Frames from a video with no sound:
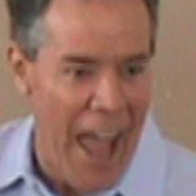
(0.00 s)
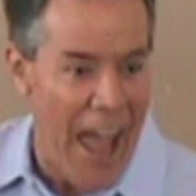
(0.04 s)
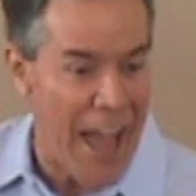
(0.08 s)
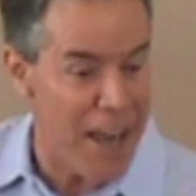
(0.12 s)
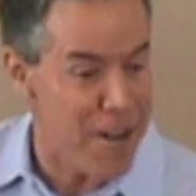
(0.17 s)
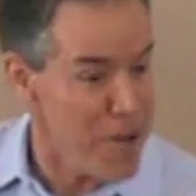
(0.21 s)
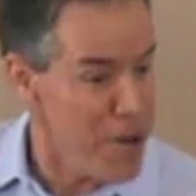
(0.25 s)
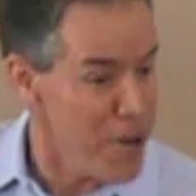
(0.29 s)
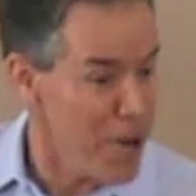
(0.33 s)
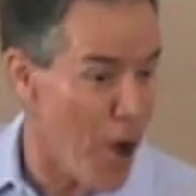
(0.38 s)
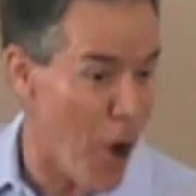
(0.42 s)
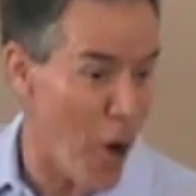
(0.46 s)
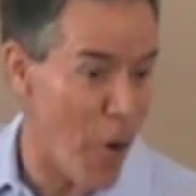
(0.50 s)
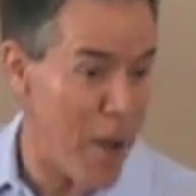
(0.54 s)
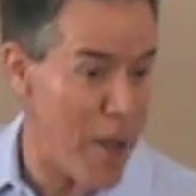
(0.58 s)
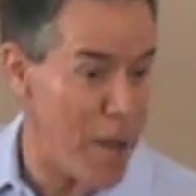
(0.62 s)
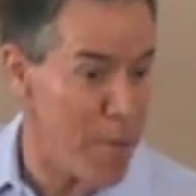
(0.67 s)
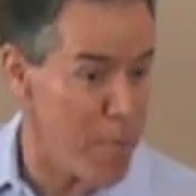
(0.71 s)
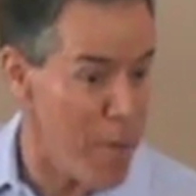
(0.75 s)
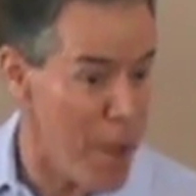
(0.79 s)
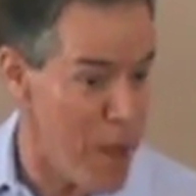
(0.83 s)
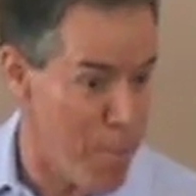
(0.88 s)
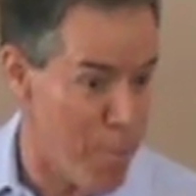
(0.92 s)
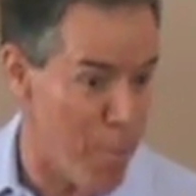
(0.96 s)
And you know,
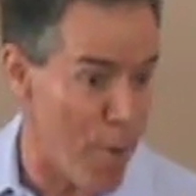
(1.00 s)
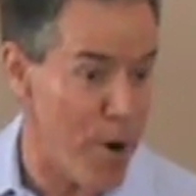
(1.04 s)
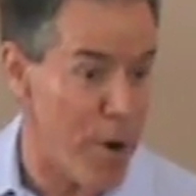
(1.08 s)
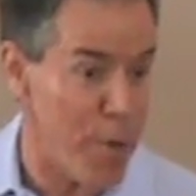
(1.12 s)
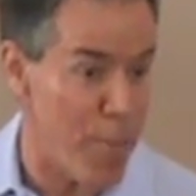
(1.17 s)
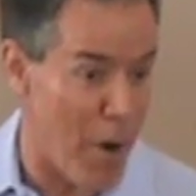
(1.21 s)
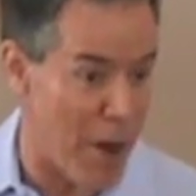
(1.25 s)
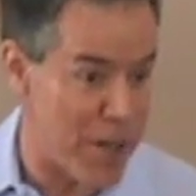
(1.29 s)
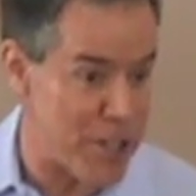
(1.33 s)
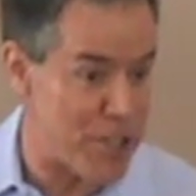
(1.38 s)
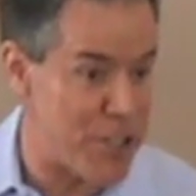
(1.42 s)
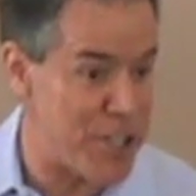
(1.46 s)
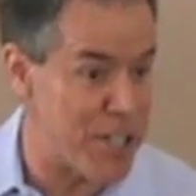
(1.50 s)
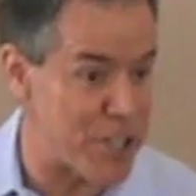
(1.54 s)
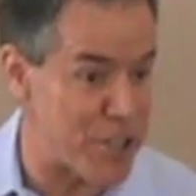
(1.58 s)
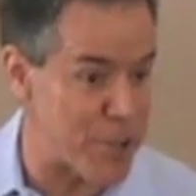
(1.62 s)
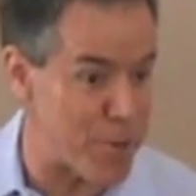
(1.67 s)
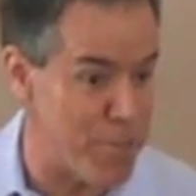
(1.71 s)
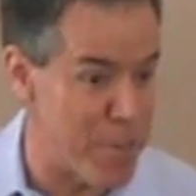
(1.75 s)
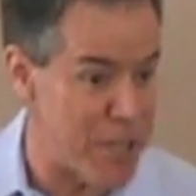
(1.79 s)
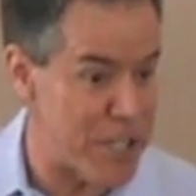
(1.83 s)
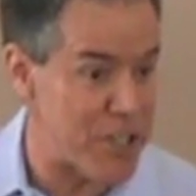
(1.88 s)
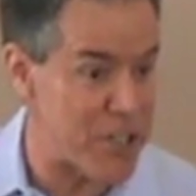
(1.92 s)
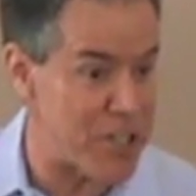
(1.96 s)
he, he pretty much
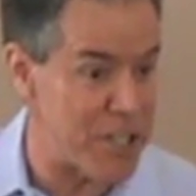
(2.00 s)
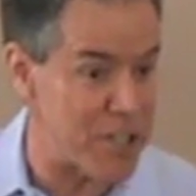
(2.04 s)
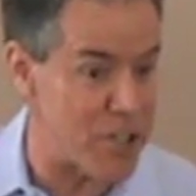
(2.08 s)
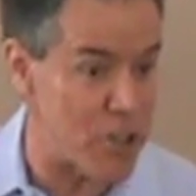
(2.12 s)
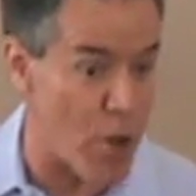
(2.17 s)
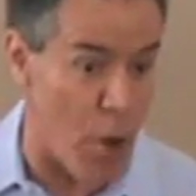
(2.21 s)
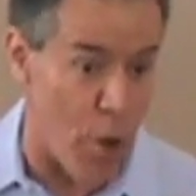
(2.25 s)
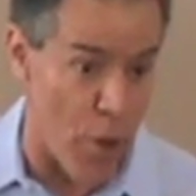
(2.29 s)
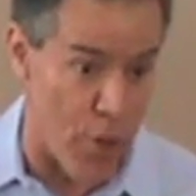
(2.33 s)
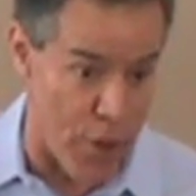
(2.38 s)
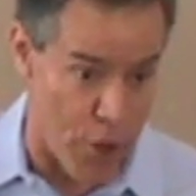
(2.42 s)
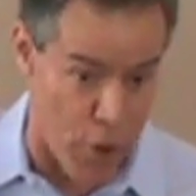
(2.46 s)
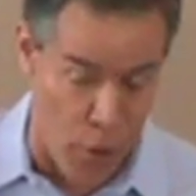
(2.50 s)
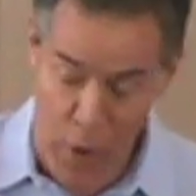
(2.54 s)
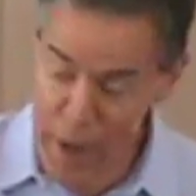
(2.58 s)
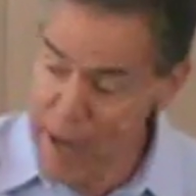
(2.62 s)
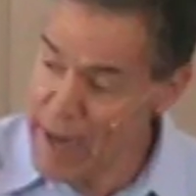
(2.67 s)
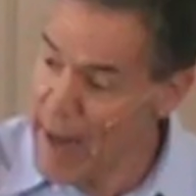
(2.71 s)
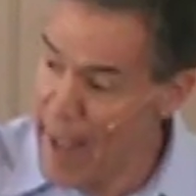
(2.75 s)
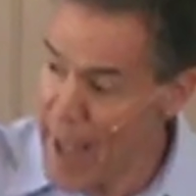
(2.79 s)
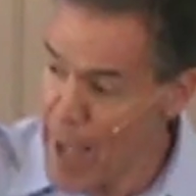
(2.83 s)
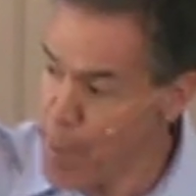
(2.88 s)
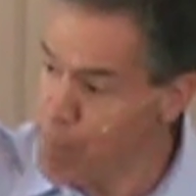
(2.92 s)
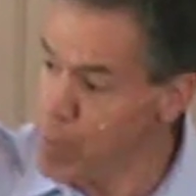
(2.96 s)
dismisses all the
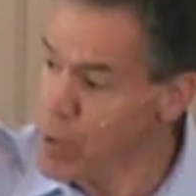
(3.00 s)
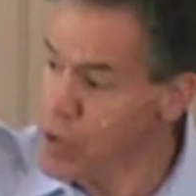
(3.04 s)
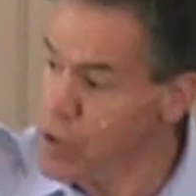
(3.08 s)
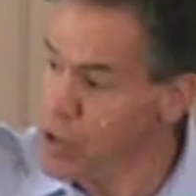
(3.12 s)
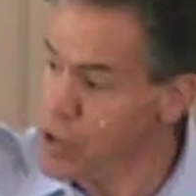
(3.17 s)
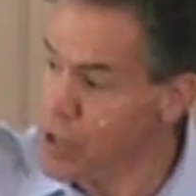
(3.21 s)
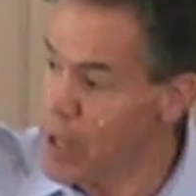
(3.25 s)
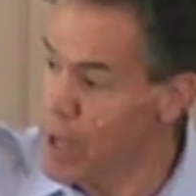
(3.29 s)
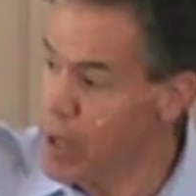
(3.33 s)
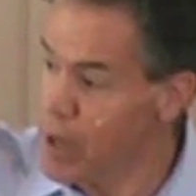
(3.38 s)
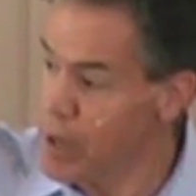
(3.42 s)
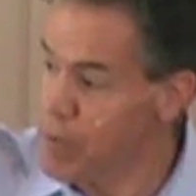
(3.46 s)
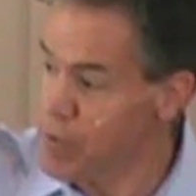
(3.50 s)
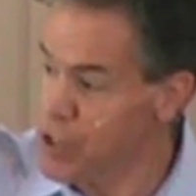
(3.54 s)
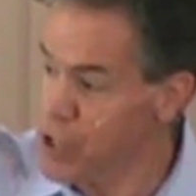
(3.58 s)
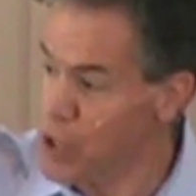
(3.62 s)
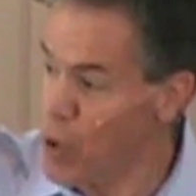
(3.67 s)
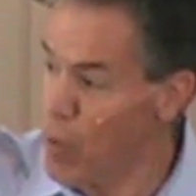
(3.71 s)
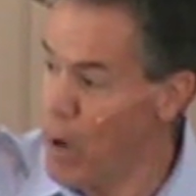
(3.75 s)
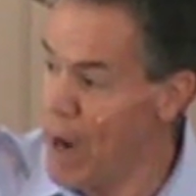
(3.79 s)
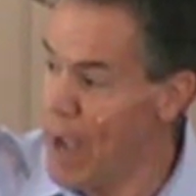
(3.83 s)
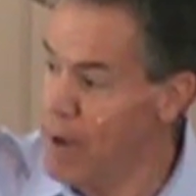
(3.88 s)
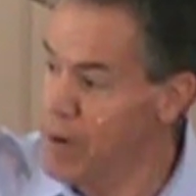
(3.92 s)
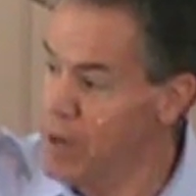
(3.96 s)
green apples that have
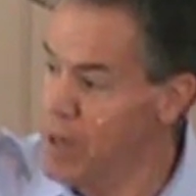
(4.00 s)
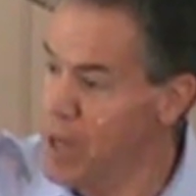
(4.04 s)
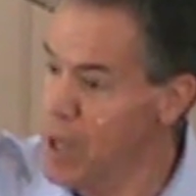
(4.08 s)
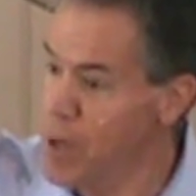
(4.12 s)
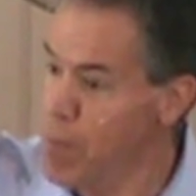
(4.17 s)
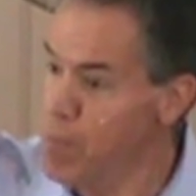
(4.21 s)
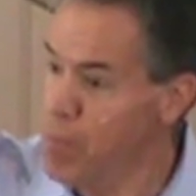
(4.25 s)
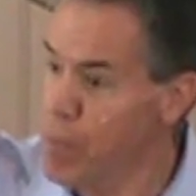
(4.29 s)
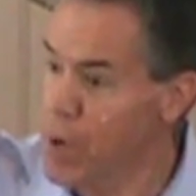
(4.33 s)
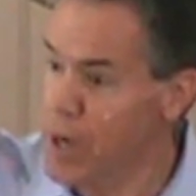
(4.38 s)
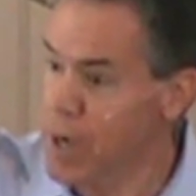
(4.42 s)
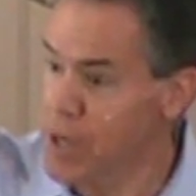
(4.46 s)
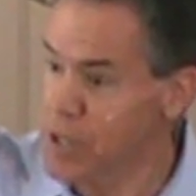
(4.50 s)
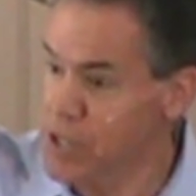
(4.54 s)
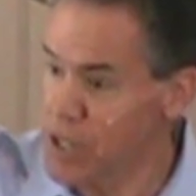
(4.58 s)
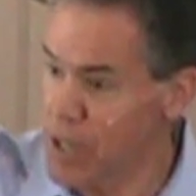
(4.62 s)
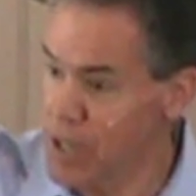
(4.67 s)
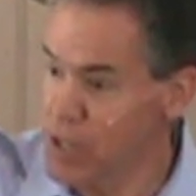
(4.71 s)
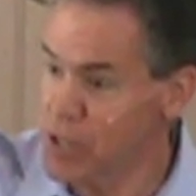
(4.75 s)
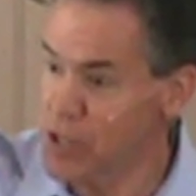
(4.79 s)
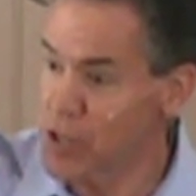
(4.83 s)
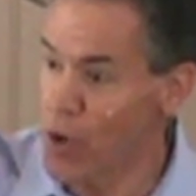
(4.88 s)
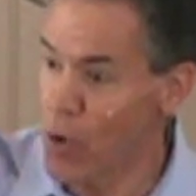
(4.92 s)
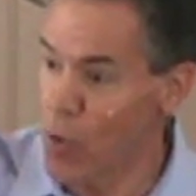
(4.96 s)
surrounded him because
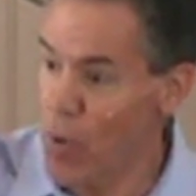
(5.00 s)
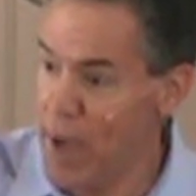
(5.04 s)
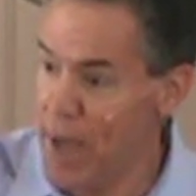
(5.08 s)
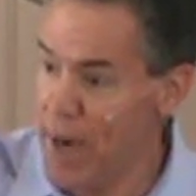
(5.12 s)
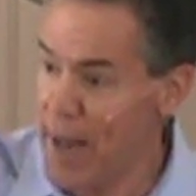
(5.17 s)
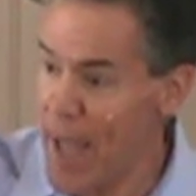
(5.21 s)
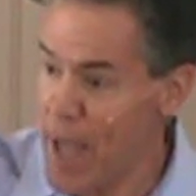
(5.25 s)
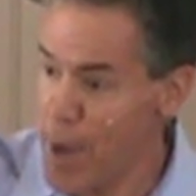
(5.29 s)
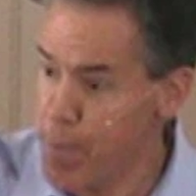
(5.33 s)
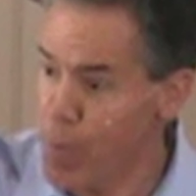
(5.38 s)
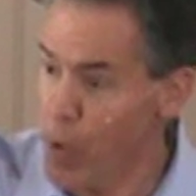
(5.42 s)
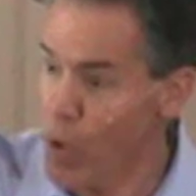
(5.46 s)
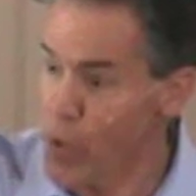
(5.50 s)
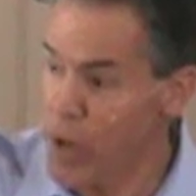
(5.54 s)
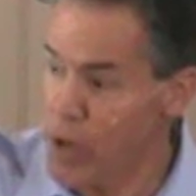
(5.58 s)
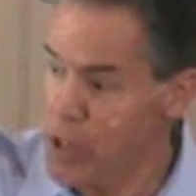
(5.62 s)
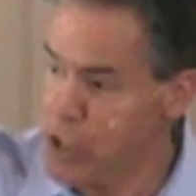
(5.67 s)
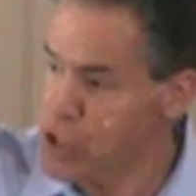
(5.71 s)
there's the red apple,